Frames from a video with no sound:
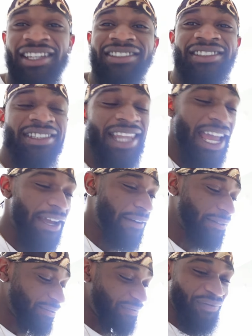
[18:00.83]
It's like
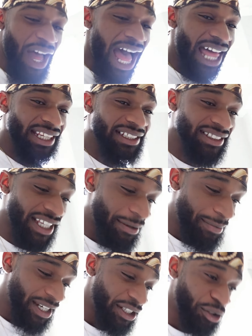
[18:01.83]
a 5 to
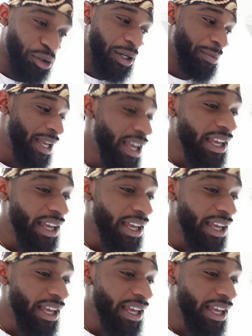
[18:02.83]
10 minute trip.